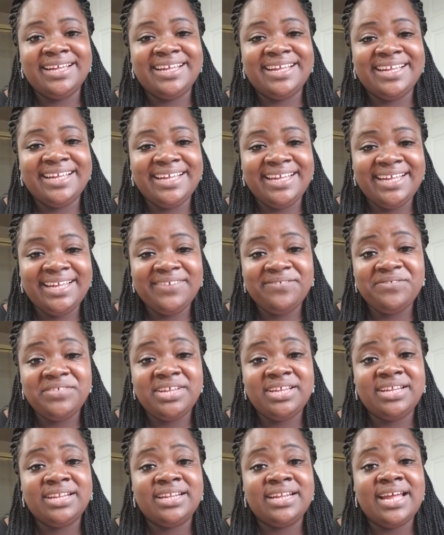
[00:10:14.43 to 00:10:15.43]

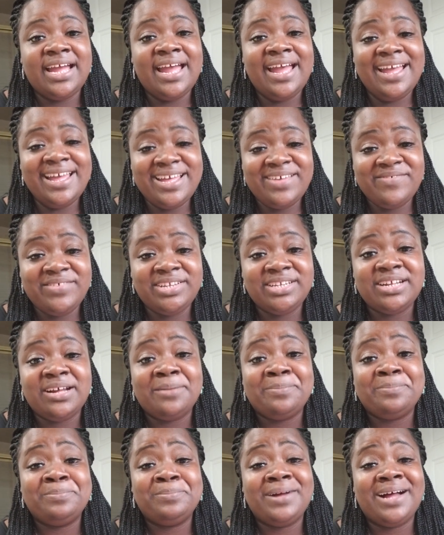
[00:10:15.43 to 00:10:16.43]
even having
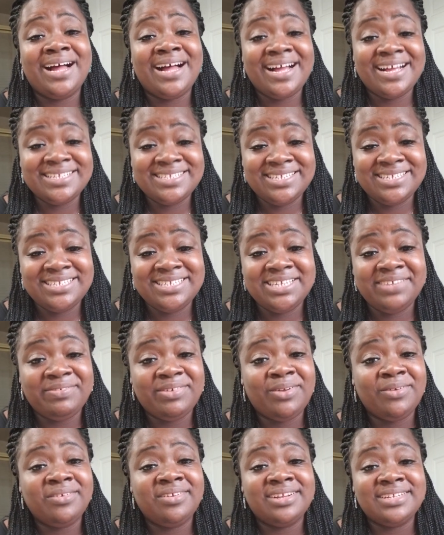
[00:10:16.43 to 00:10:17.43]
a positive
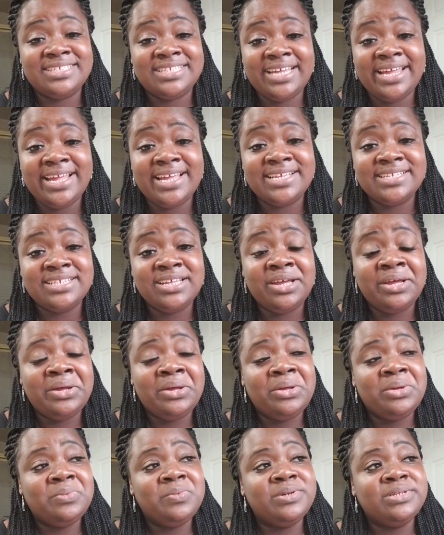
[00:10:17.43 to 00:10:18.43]
on a test,
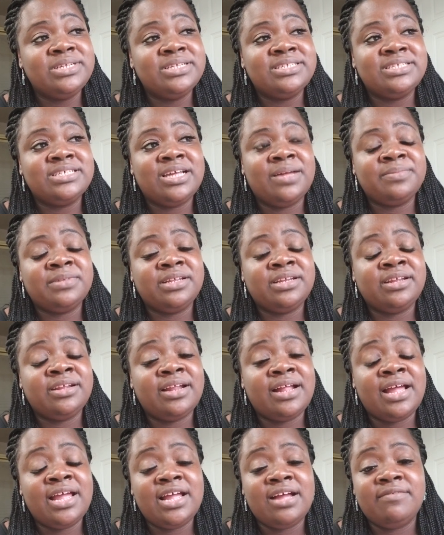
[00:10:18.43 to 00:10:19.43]
which is something that
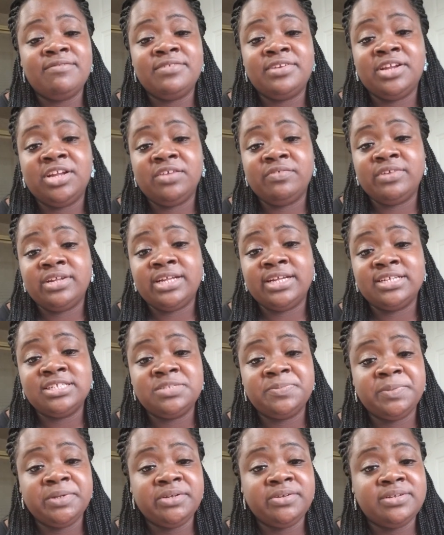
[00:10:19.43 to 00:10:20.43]
I have never
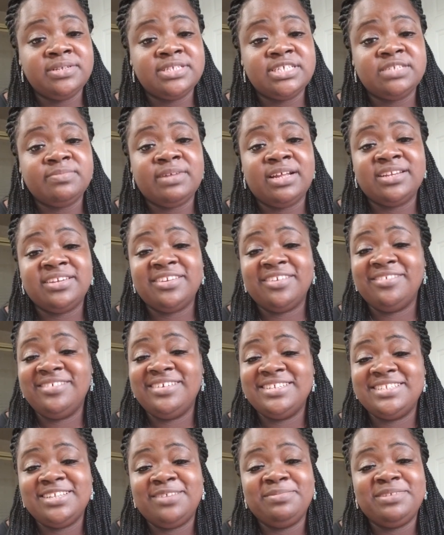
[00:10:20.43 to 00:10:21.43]
experienced in my
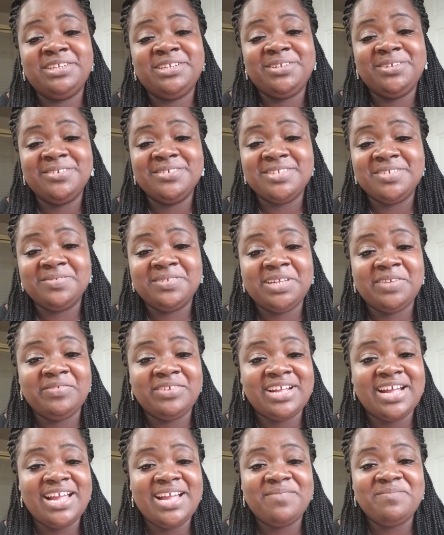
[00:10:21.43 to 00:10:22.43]
30-something years of living.
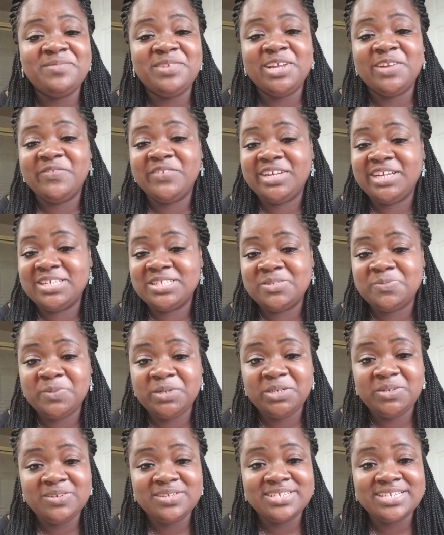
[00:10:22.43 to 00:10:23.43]
I have never
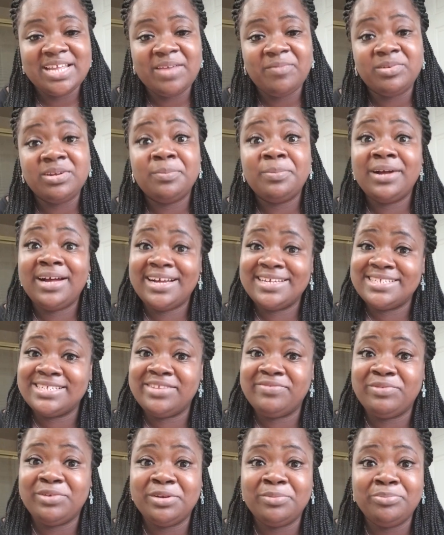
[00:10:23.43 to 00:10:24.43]
experienced having a
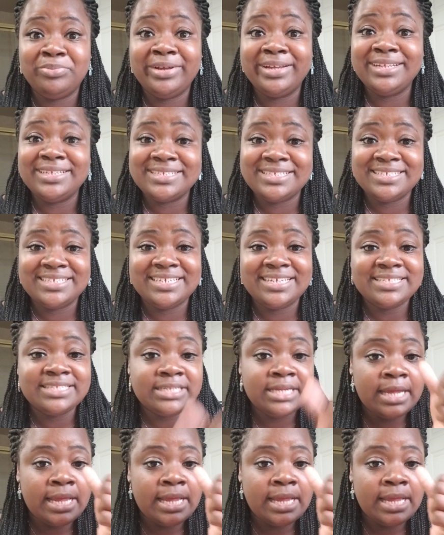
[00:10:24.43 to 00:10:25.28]
positive on a pregnancy test.